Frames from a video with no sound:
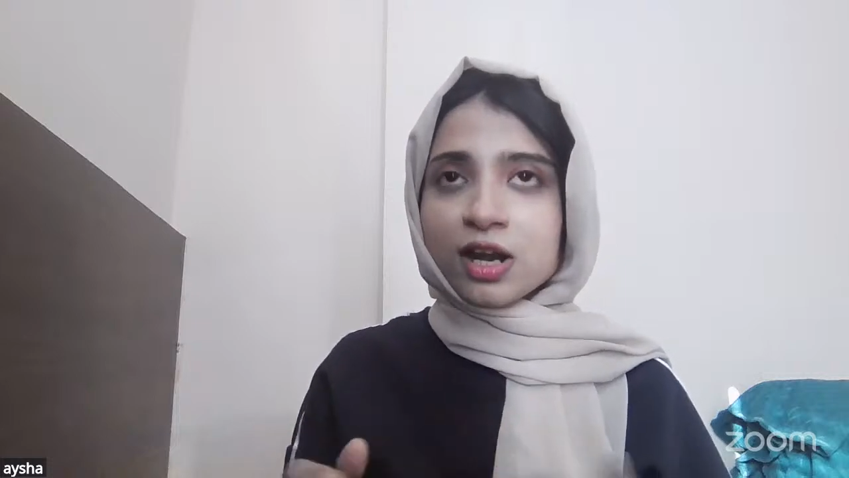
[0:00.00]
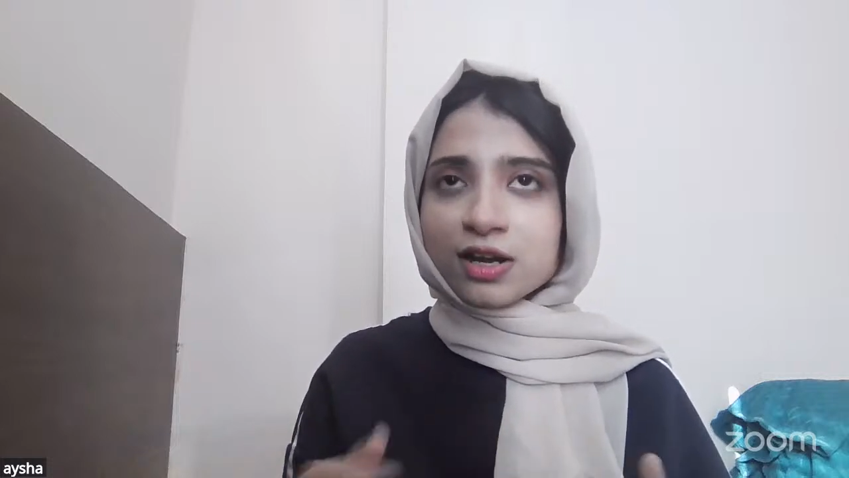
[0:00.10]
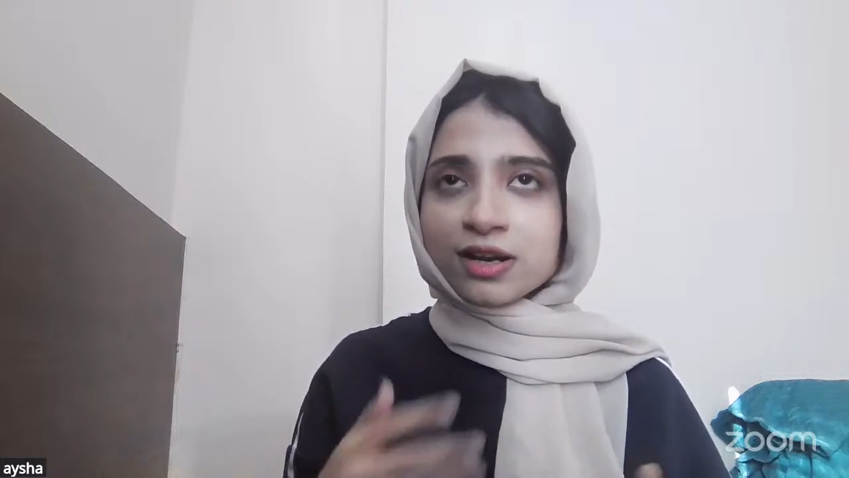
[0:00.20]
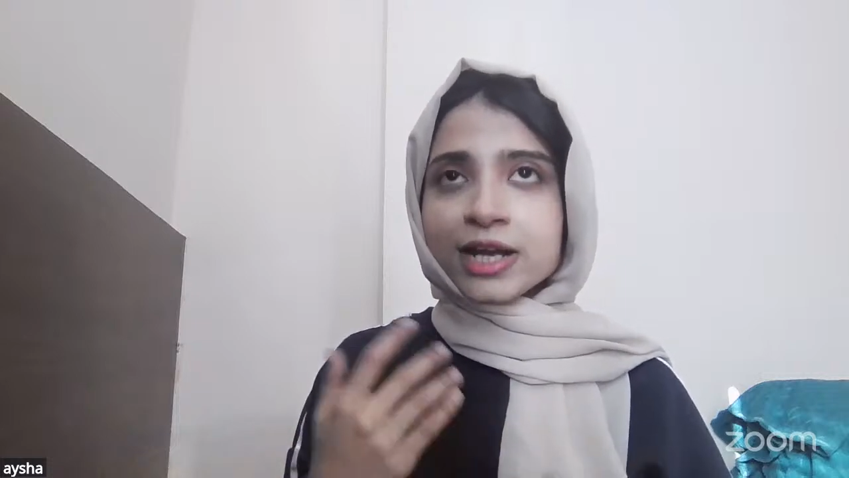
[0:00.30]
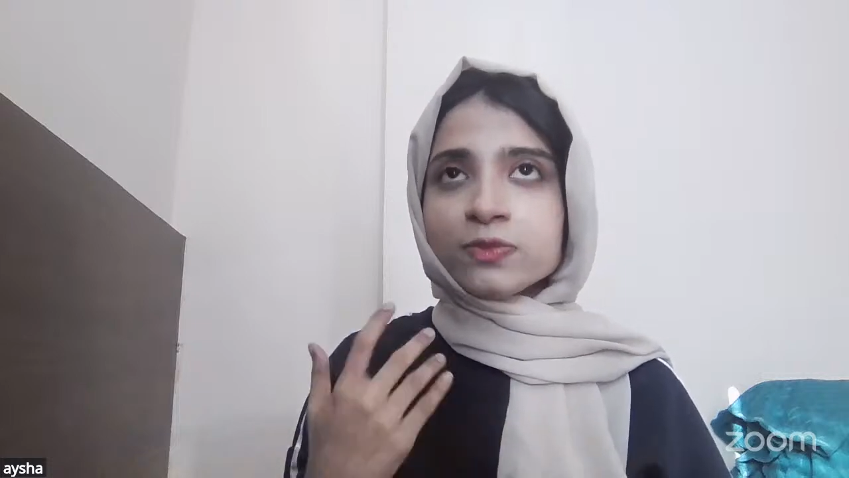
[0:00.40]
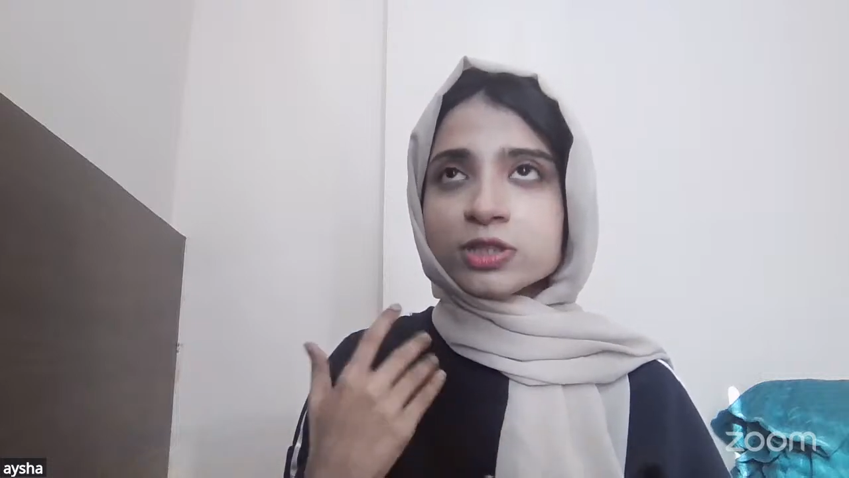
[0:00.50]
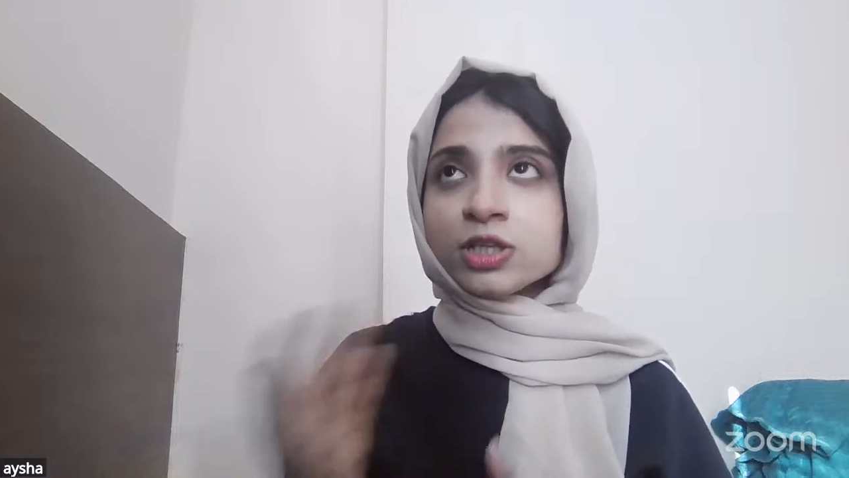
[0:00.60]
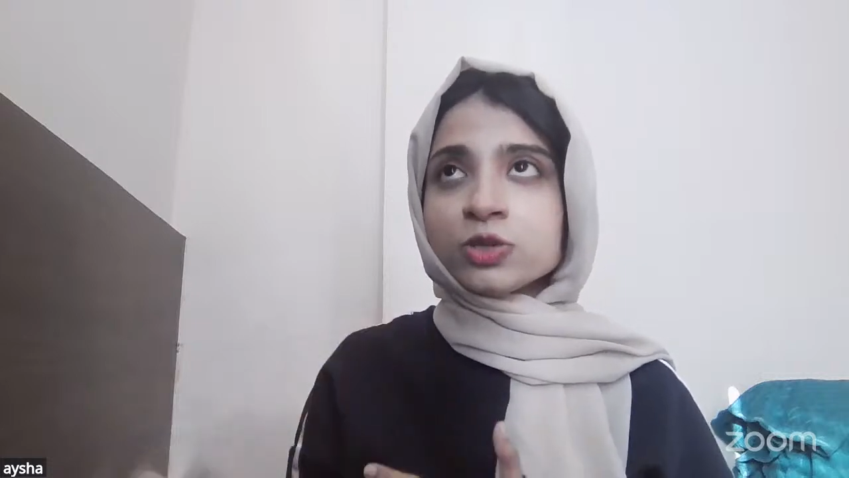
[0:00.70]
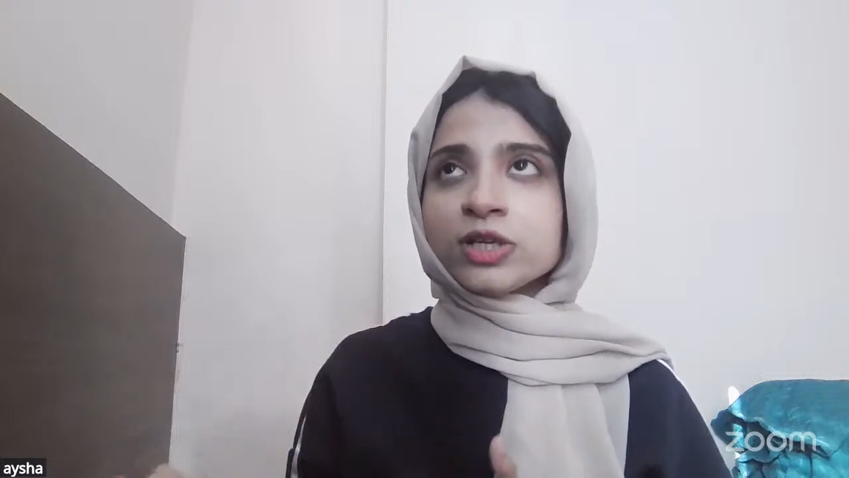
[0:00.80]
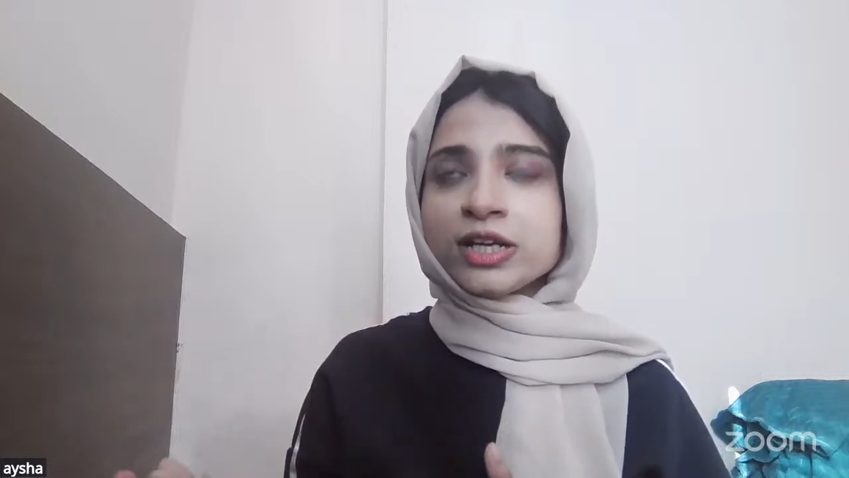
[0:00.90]
Try it with a
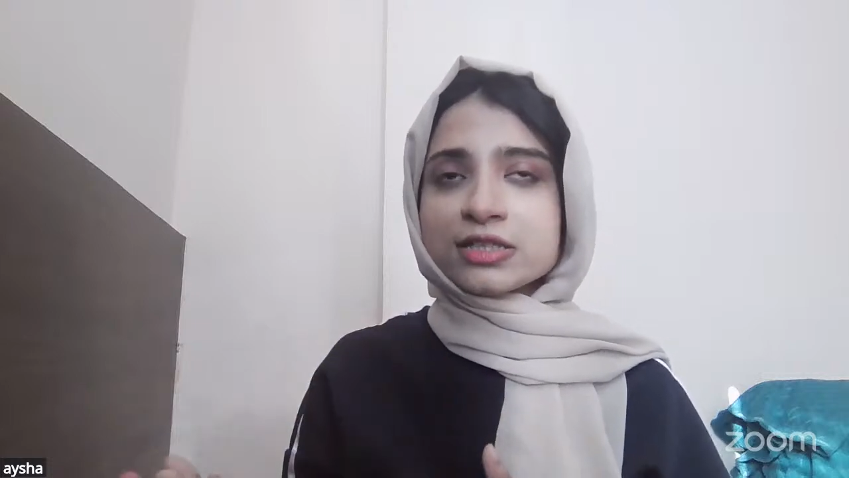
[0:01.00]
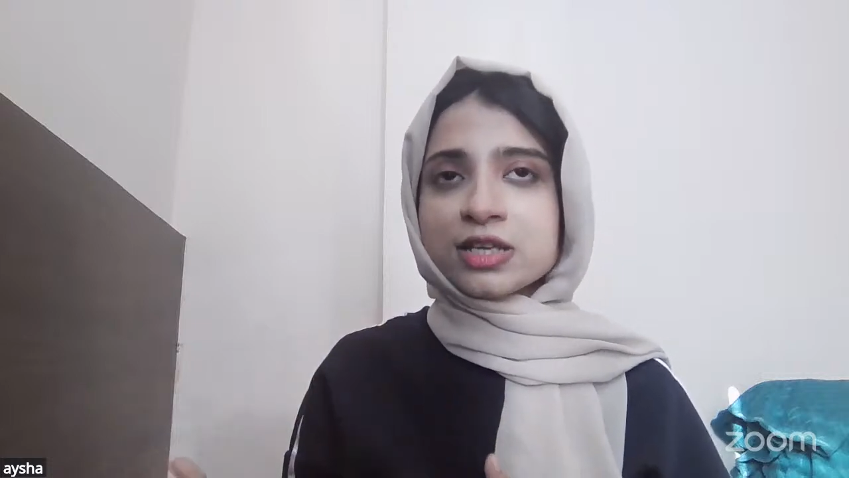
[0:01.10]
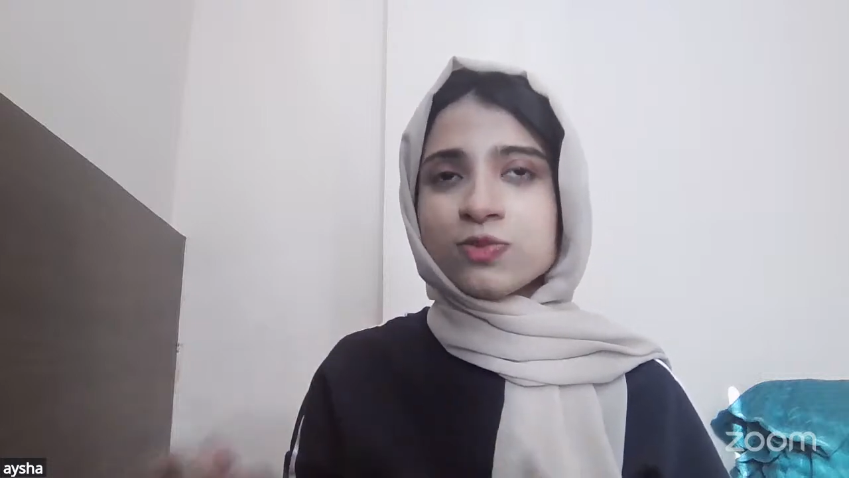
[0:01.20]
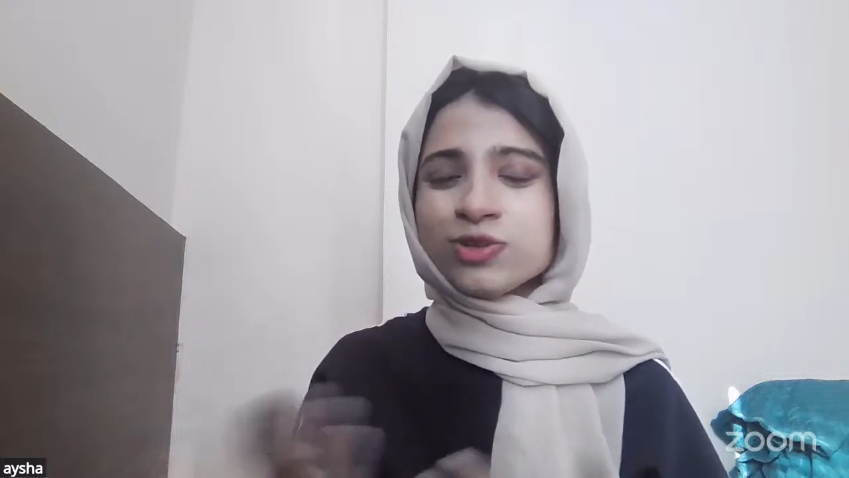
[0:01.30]
new data set.